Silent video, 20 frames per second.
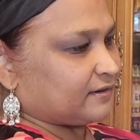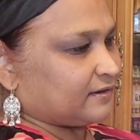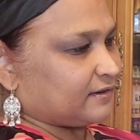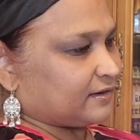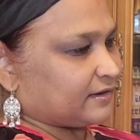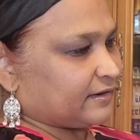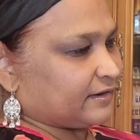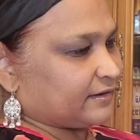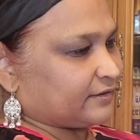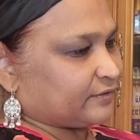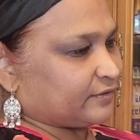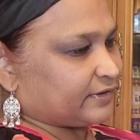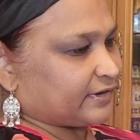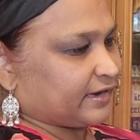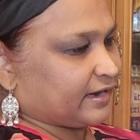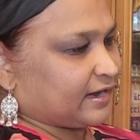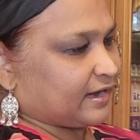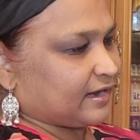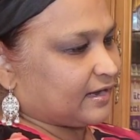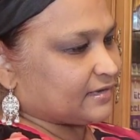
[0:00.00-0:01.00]
Look at that, all the
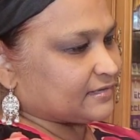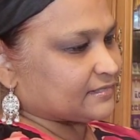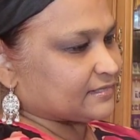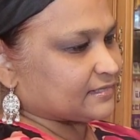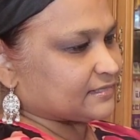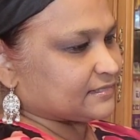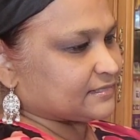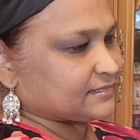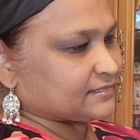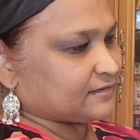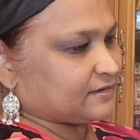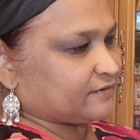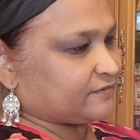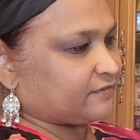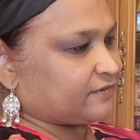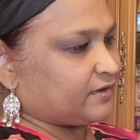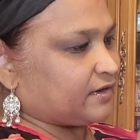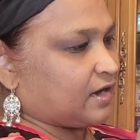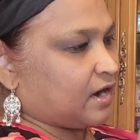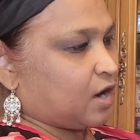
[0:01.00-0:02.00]
cars and stuff.
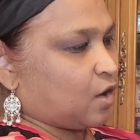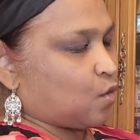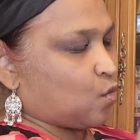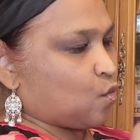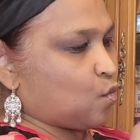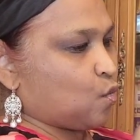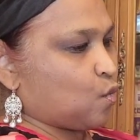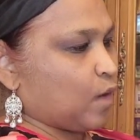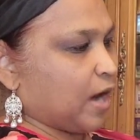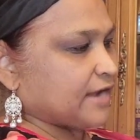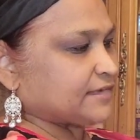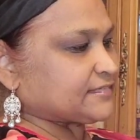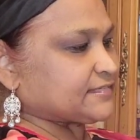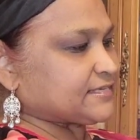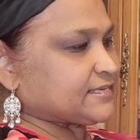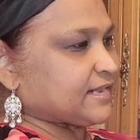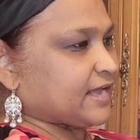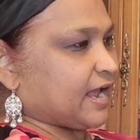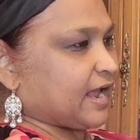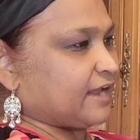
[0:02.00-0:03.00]
Oh, I
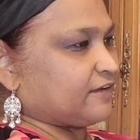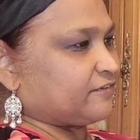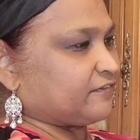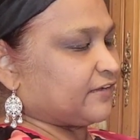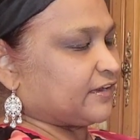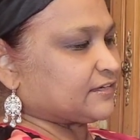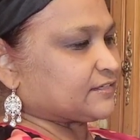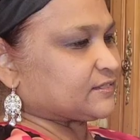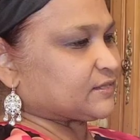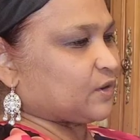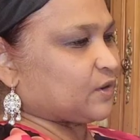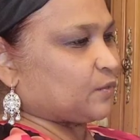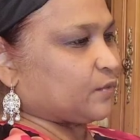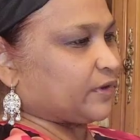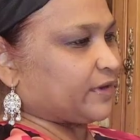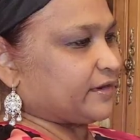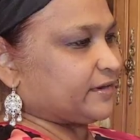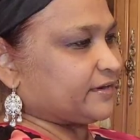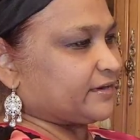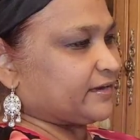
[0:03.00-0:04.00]
see the Eiffel
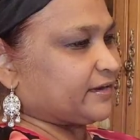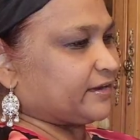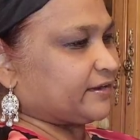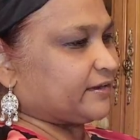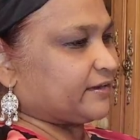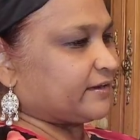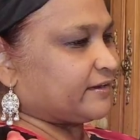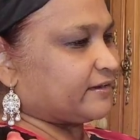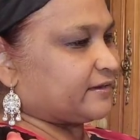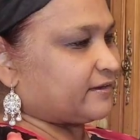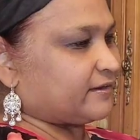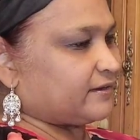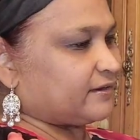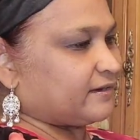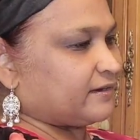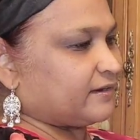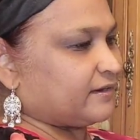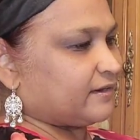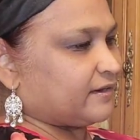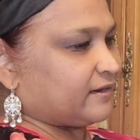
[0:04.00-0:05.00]
Tower in here.
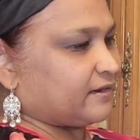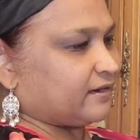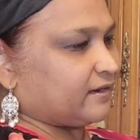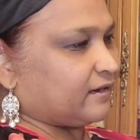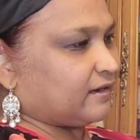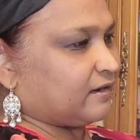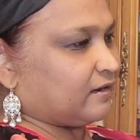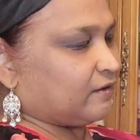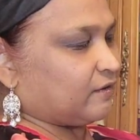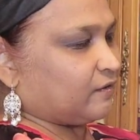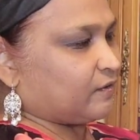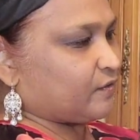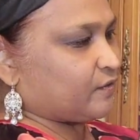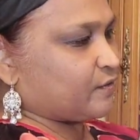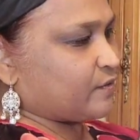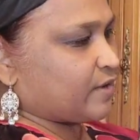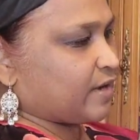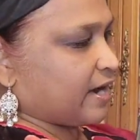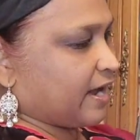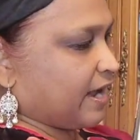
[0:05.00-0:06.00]

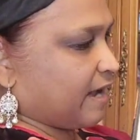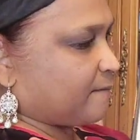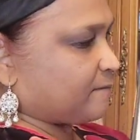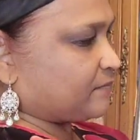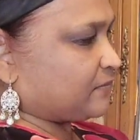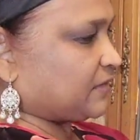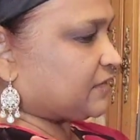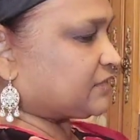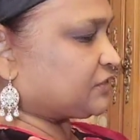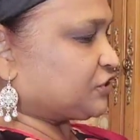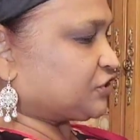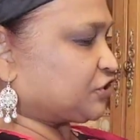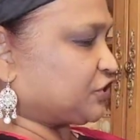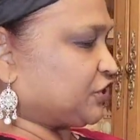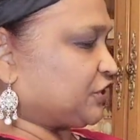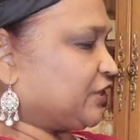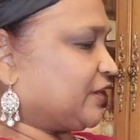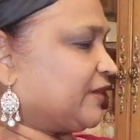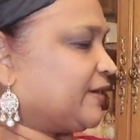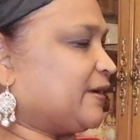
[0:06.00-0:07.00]

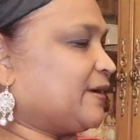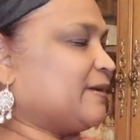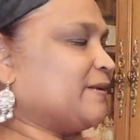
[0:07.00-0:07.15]
OMG.